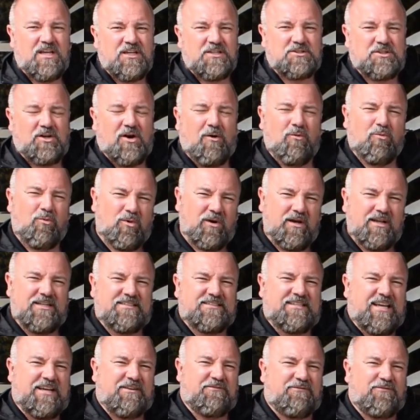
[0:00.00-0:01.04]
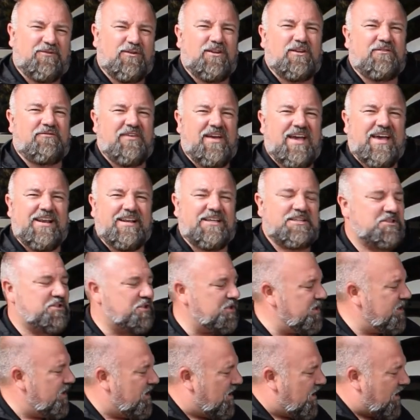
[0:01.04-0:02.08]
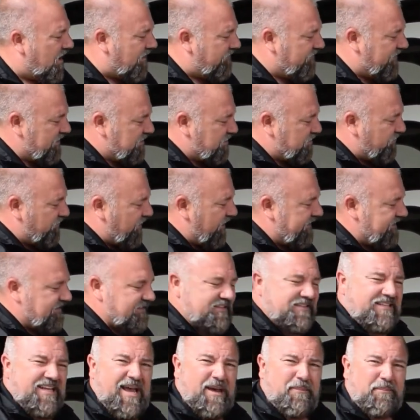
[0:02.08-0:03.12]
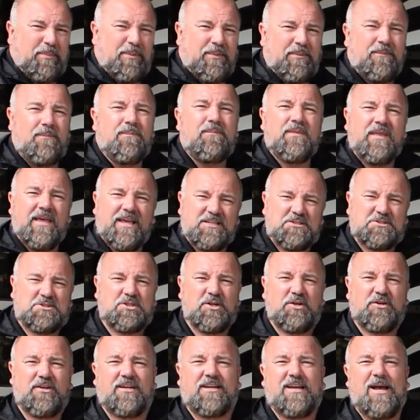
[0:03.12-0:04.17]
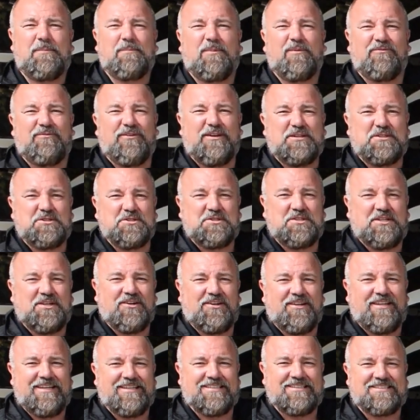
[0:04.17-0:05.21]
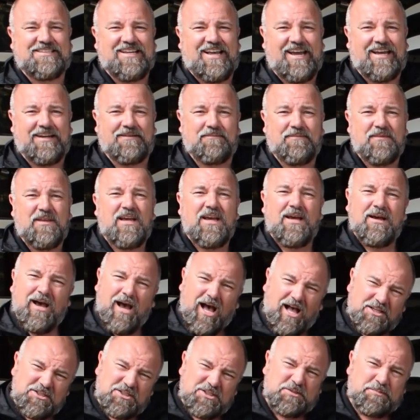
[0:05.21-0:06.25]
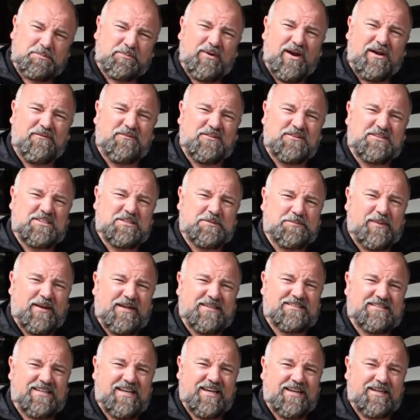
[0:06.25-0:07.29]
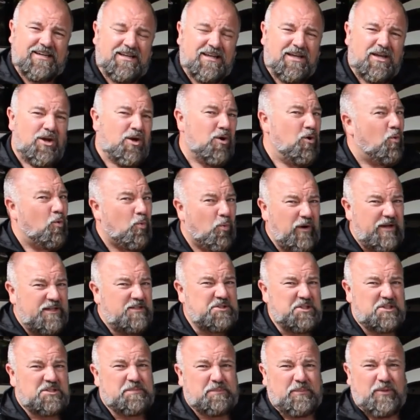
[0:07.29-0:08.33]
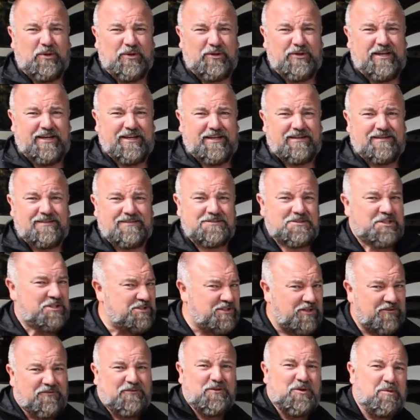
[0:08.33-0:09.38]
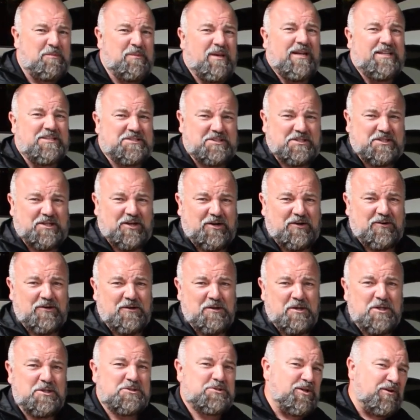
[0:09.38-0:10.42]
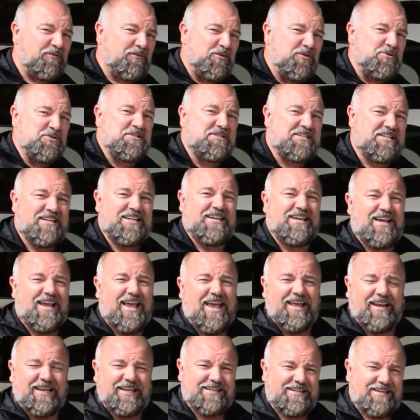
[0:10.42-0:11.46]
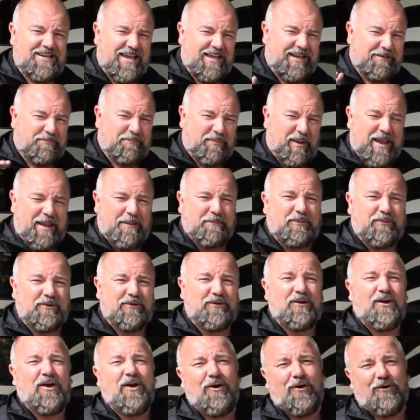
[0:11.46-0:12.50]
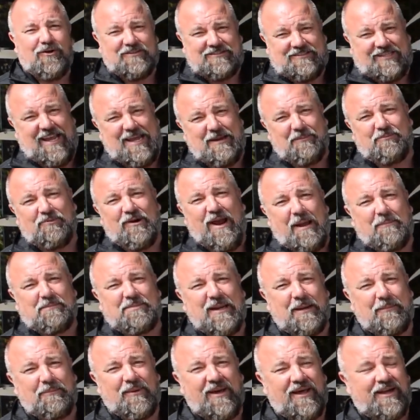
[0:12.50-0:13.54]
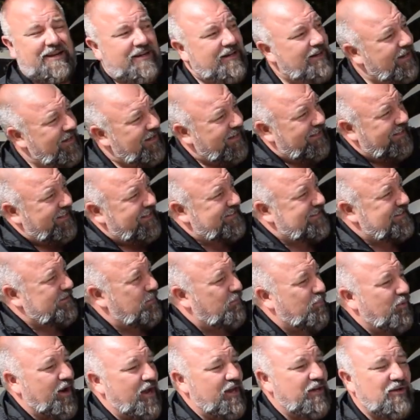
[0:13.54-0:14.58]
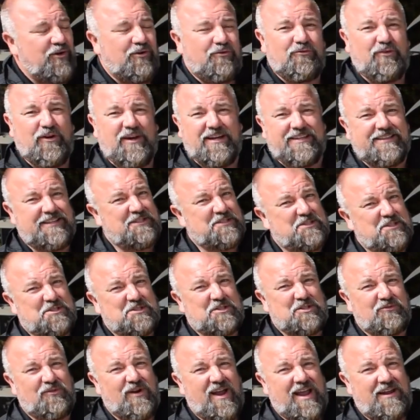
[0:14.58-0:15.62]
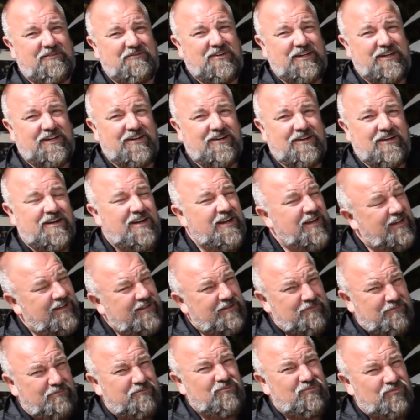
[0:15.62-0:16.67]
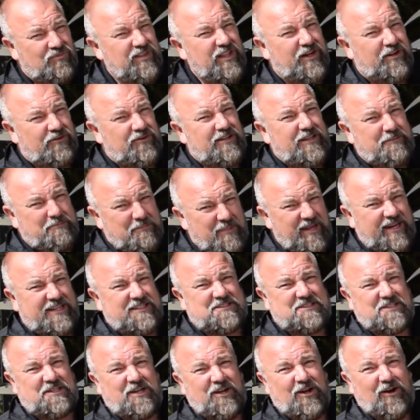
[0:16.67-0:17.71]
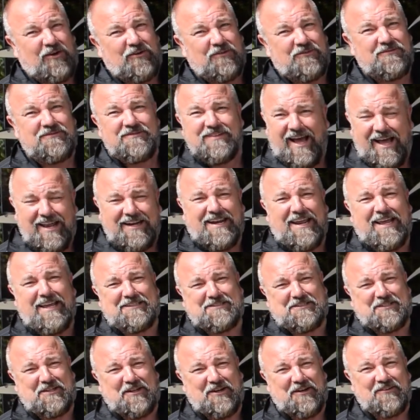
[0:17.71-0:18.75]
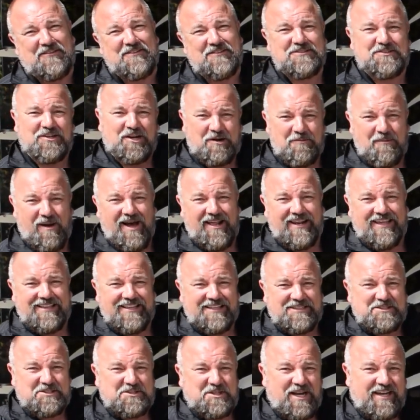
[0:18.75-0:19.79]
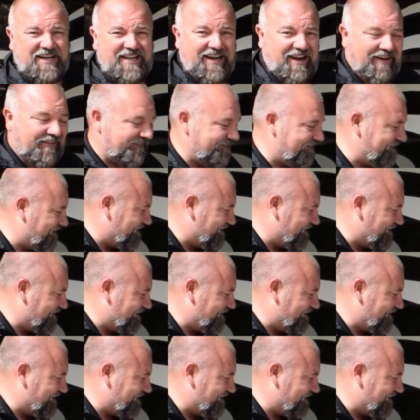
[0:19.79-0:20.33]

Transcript: So we're going to take full advantage of this great step and show you a couple features here on the inside. I'll just preface this by saying we just pulled in just a few minutes ago. So if you see any paper or tape wrapped up on it, this is a brand new rig that just arrived here literally minutes ago, not days ago. So come on in, let's check it out.